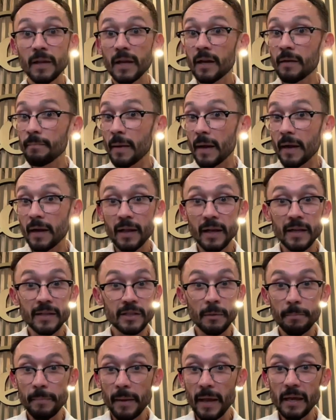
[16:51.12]
My clients
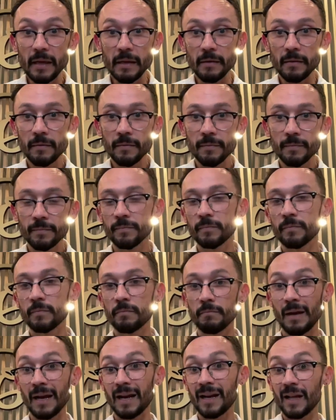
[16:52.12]
are paying.
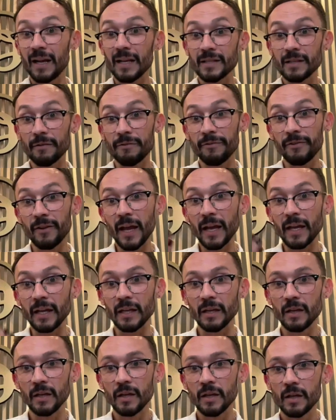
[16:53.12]
My clients are
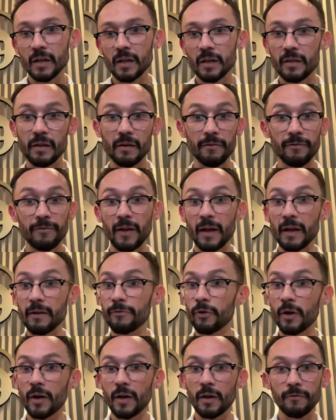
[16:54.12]
flying. They are flying
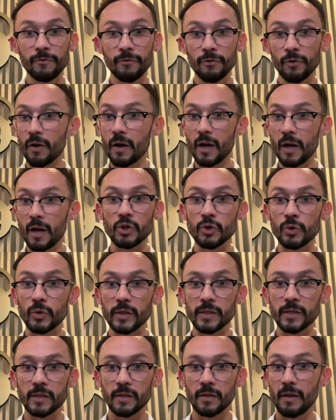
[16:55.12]
from
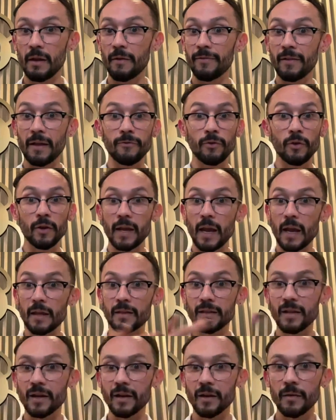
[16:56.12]
countries. They are flying from
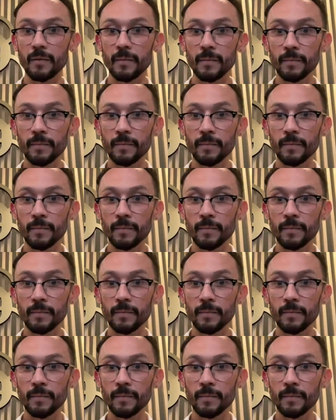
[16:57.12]
Canada.